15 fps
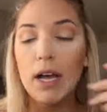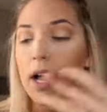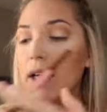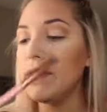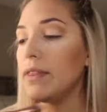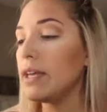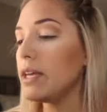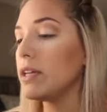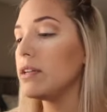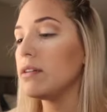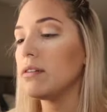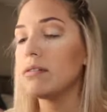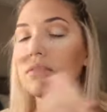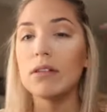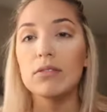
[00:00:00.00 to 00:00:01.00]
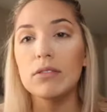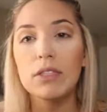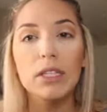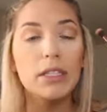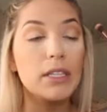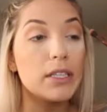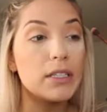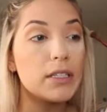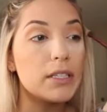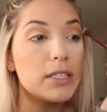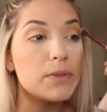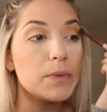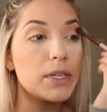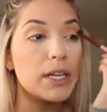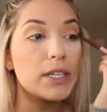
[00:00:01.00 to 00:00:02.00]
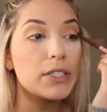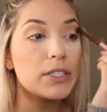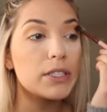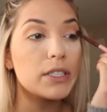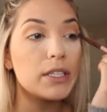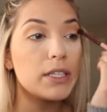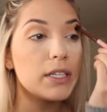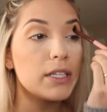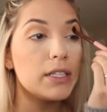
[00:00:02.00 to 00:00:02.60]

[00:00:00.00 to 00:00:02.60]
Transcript: And then I'll just take the end of this one actually,